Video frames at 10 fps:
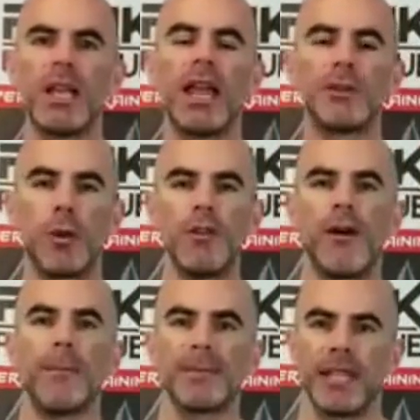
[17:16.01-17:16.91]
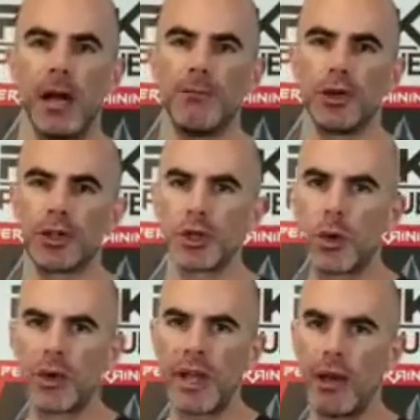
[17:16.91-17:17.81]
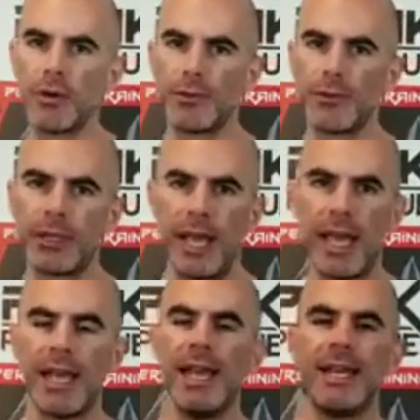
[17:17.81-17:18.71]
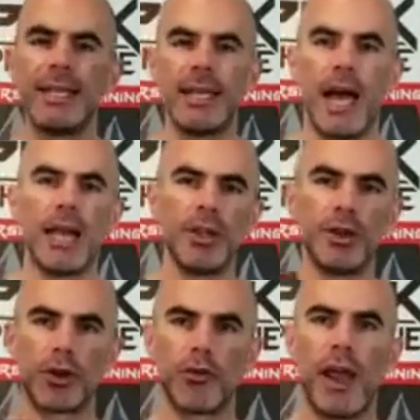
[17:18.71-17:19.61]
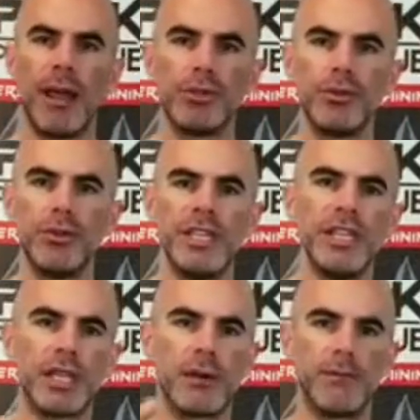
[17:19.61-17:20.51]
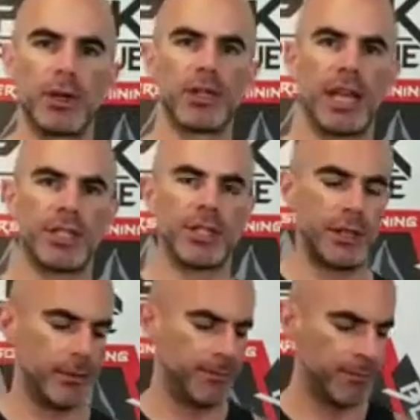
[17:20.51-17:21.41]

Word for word: and twenty-five percent of your total calories for the day, not your grams. You need to convert that shit.